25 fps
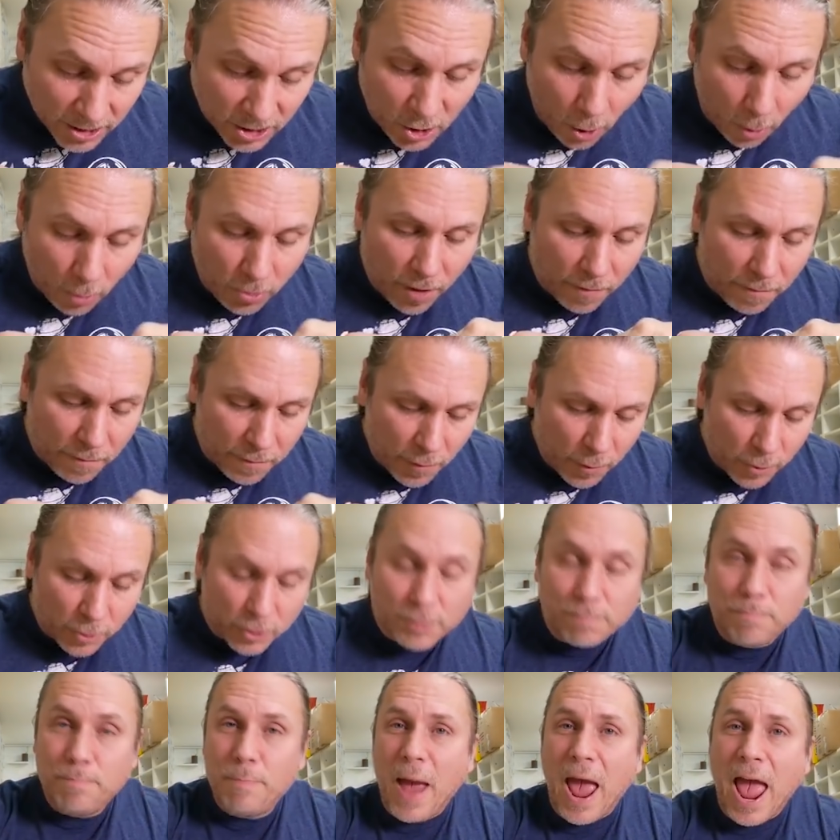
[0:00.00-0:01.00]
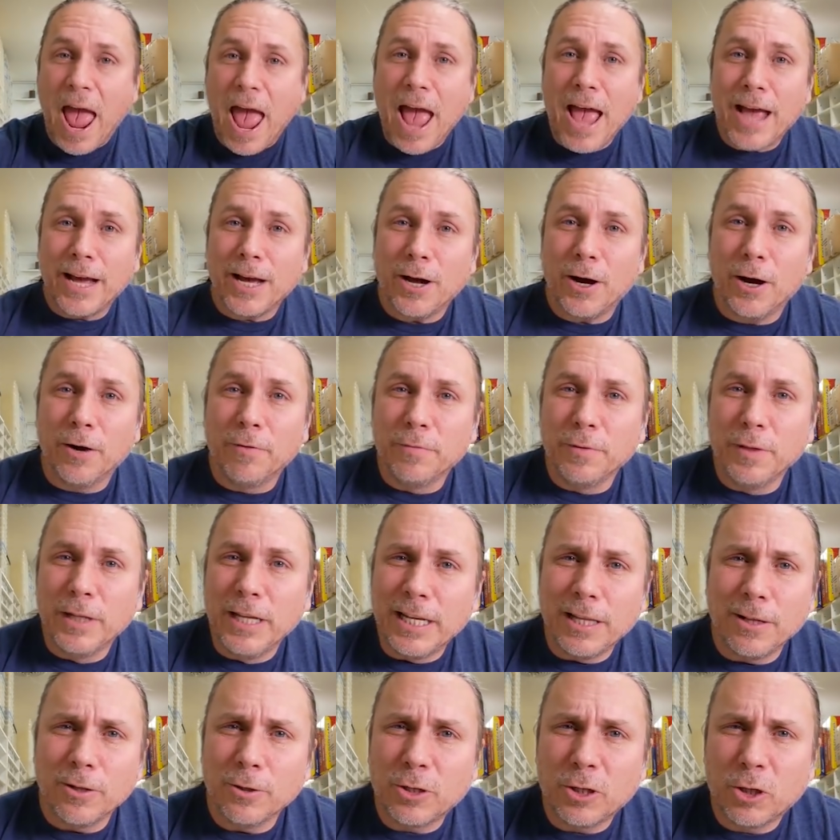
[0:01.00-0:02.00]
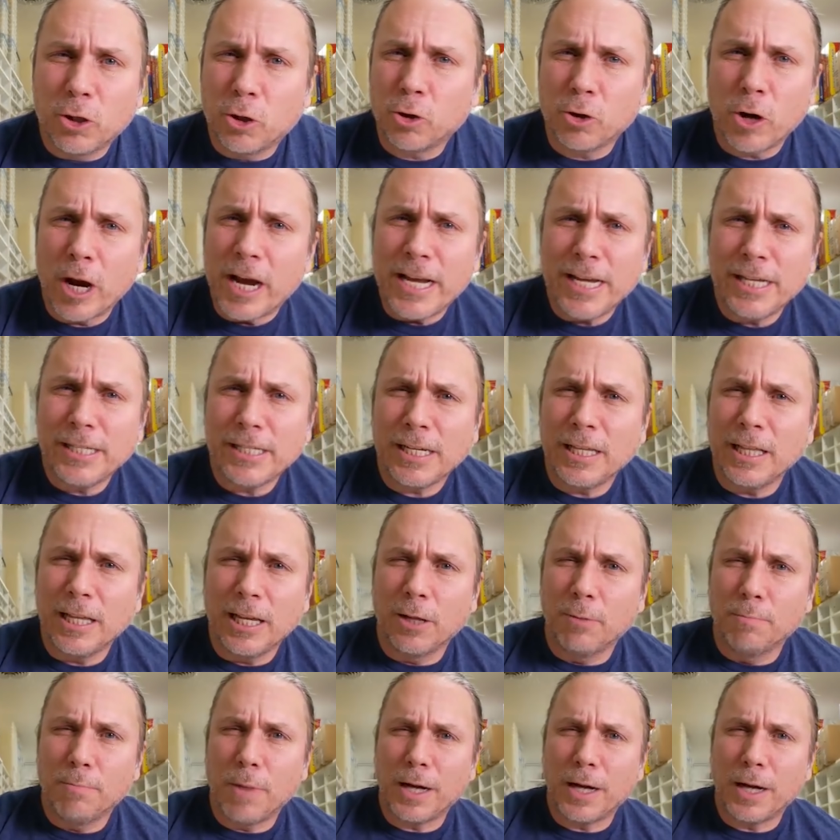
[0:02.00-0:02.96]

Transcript: So the first bag of little crazy little